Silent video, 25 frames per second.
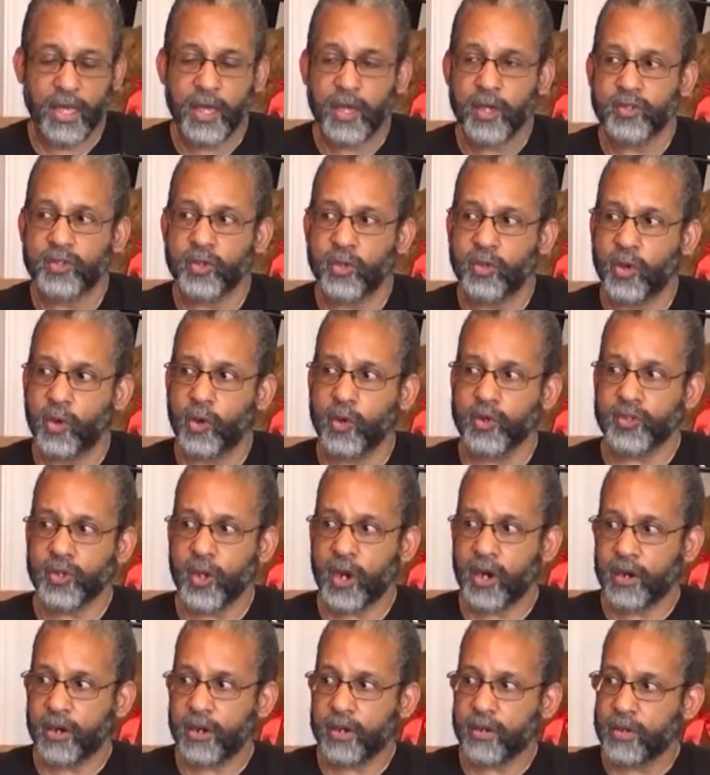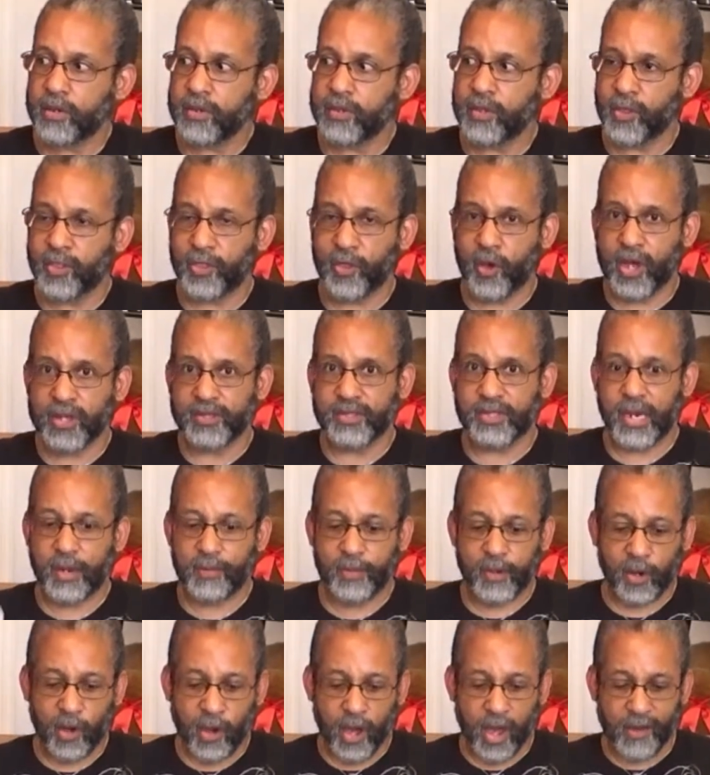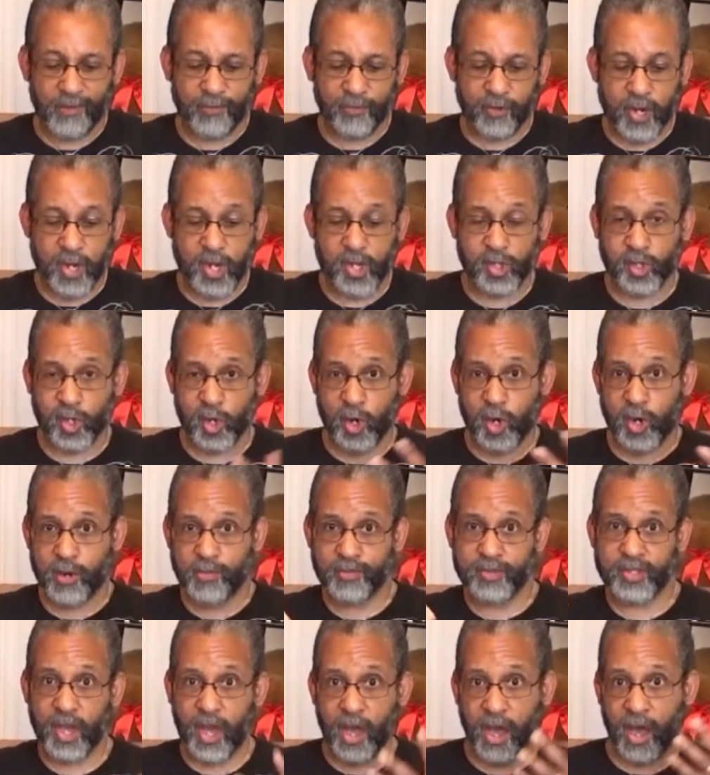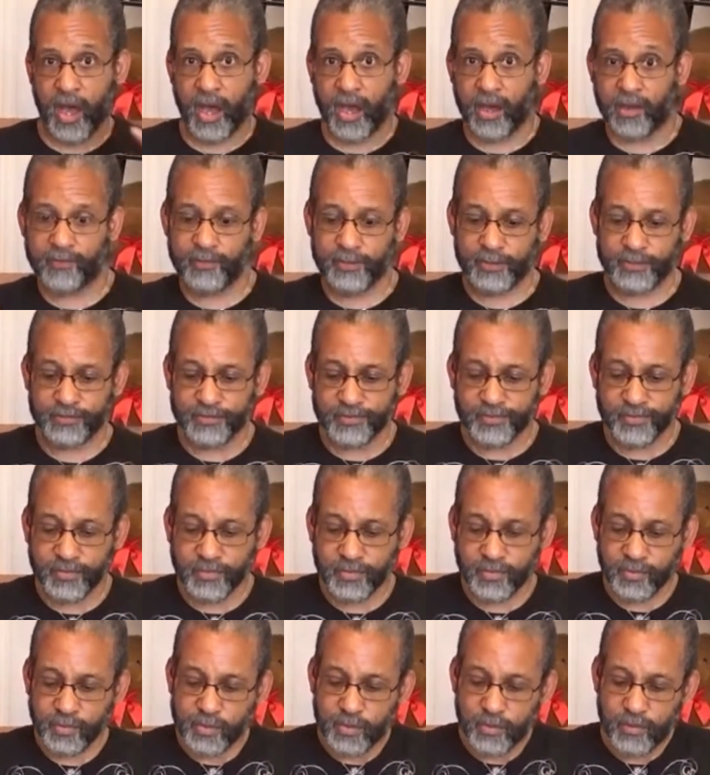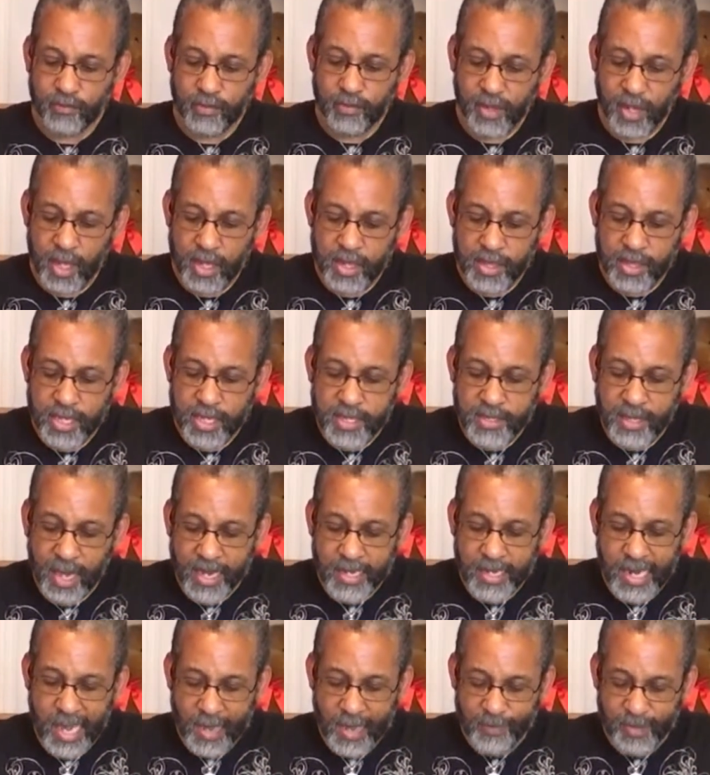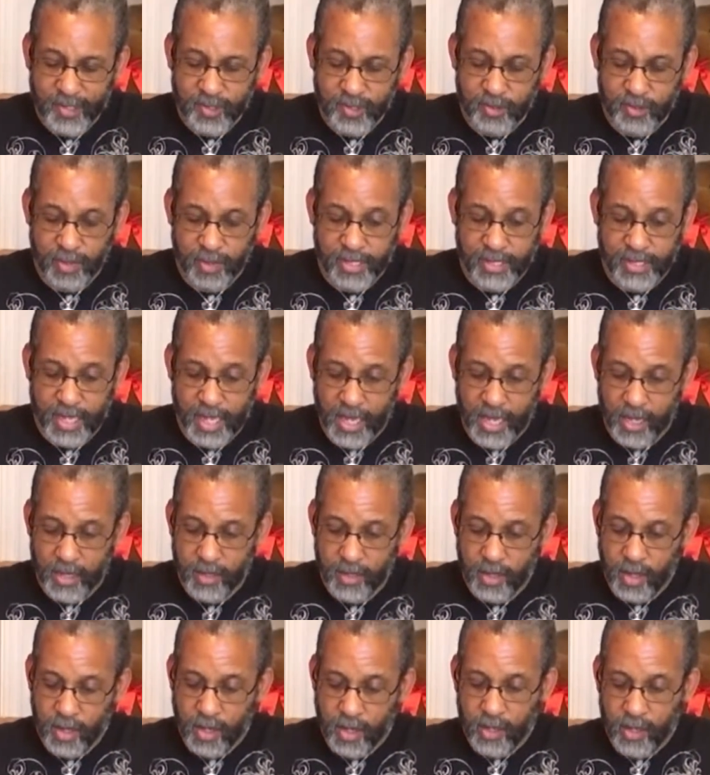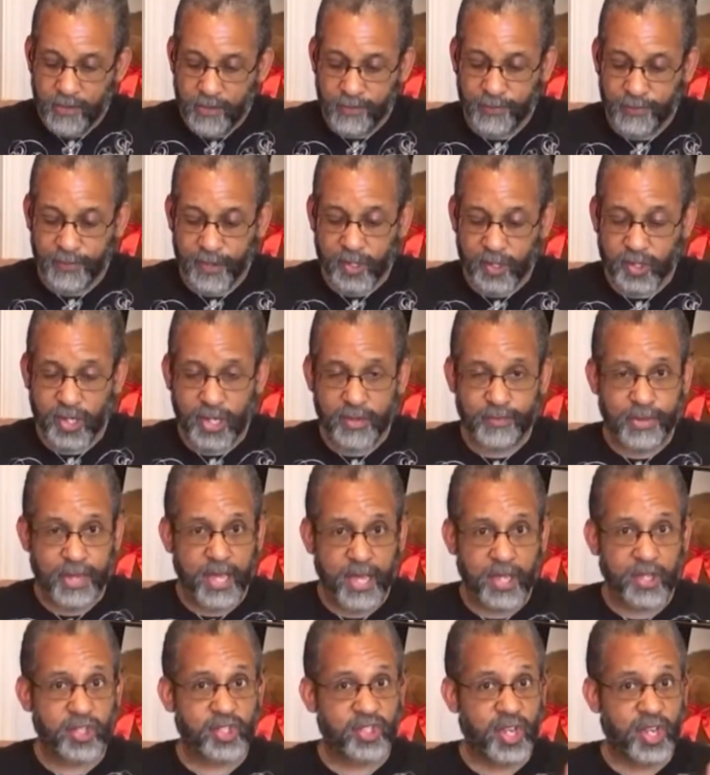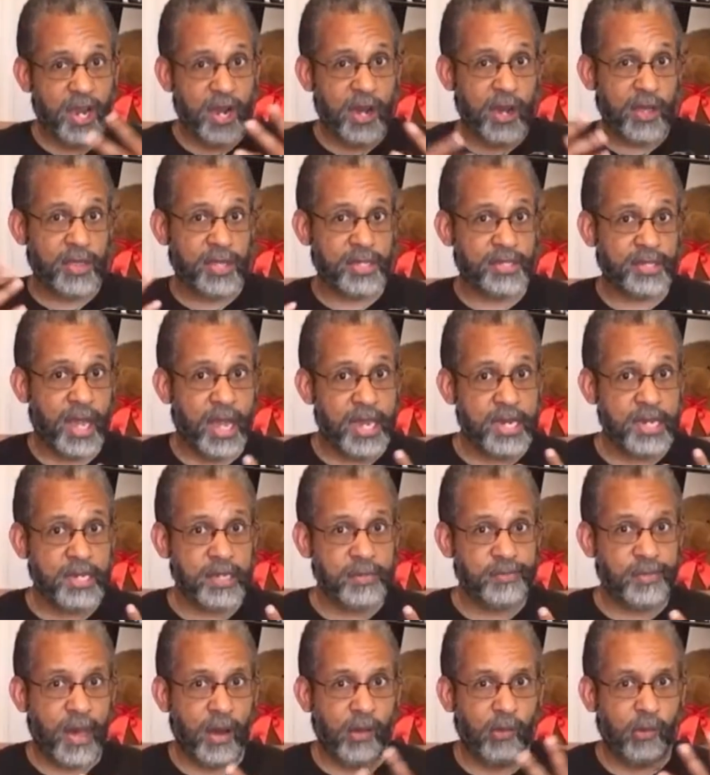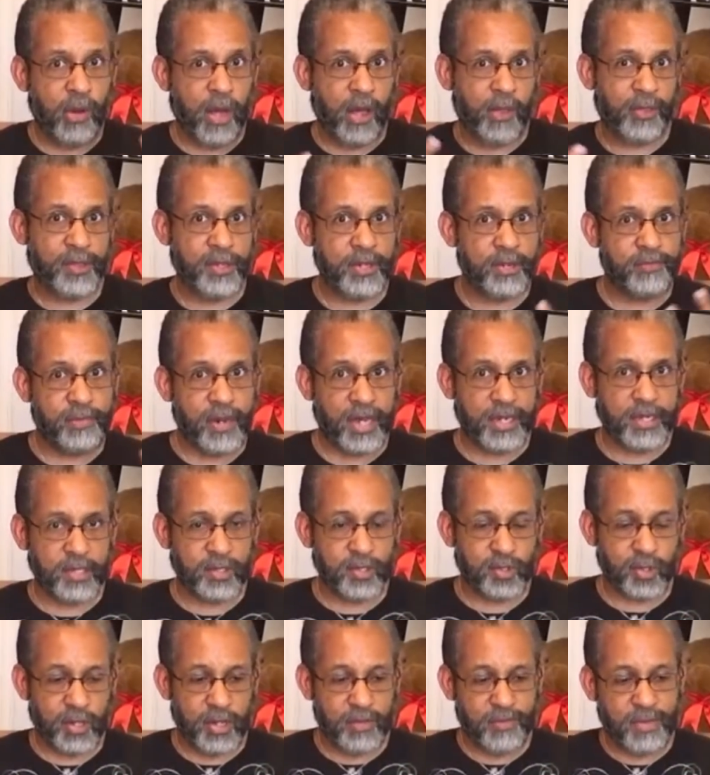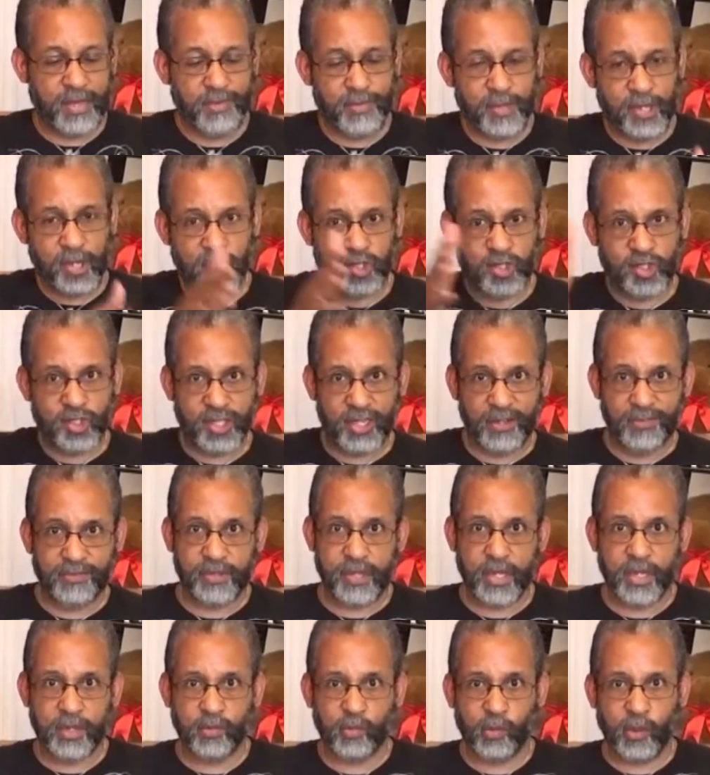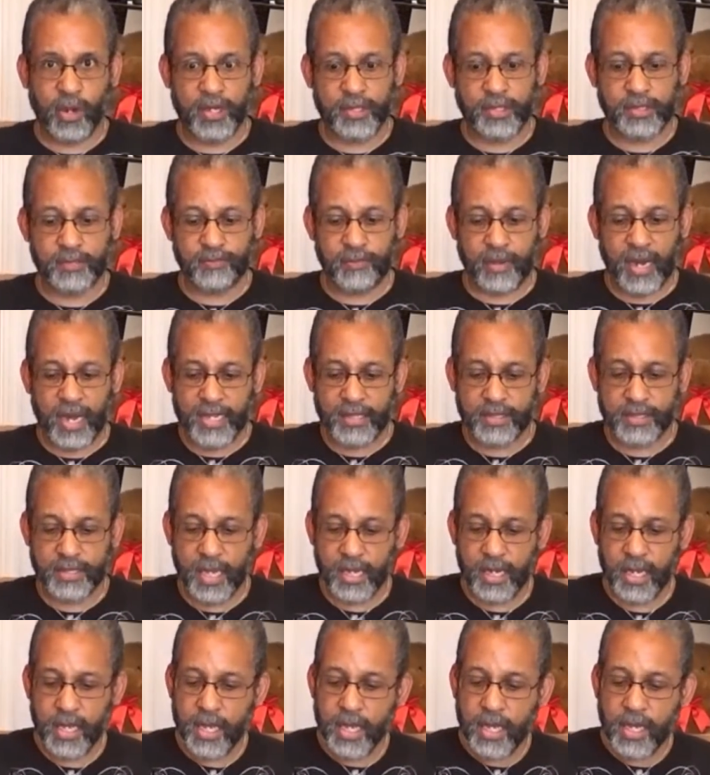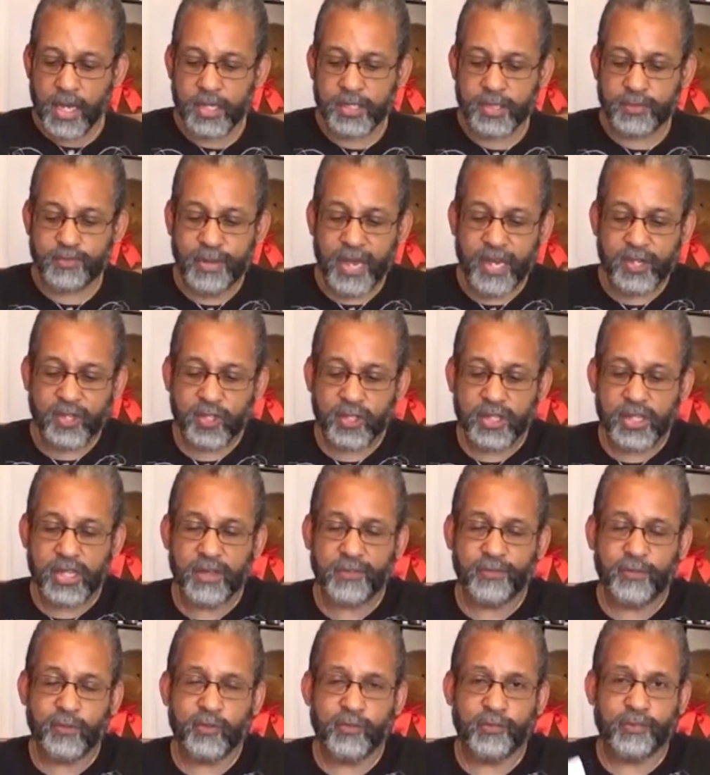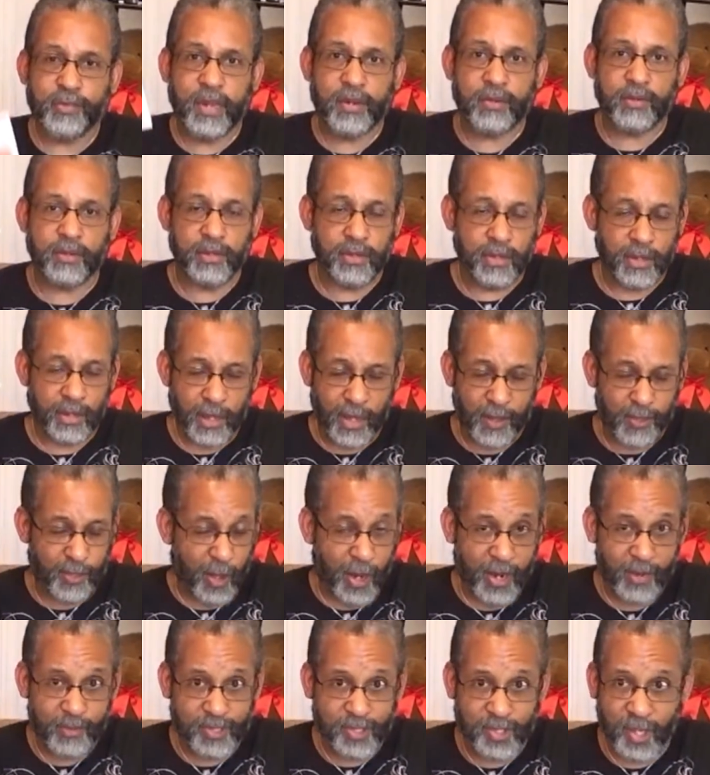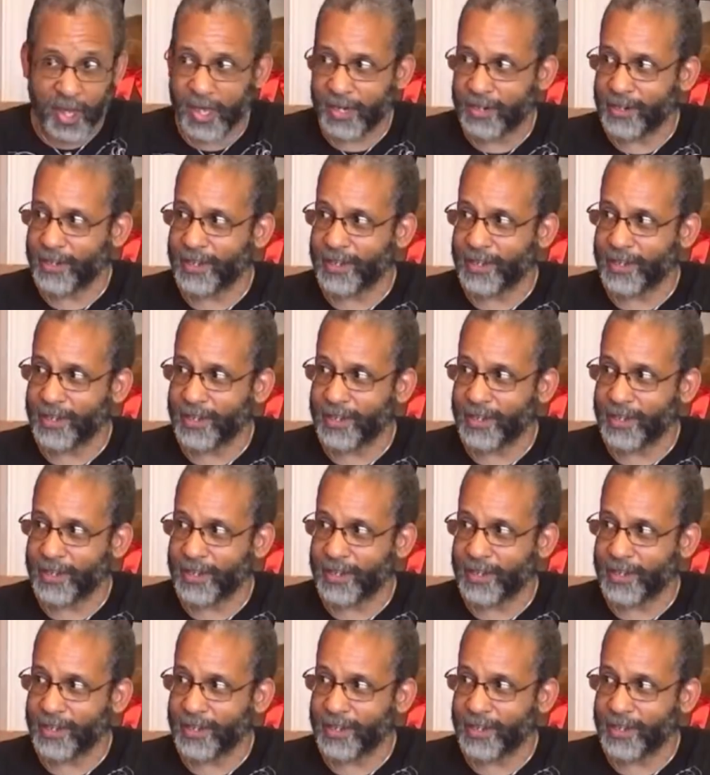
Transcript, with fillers: So those are the thoughts that I would offer in terms of the dynamic. So again, fish and pig share this idea about wealth and abundance. So there may be a shift in one's mindset, especially if you've been, I thought I was done,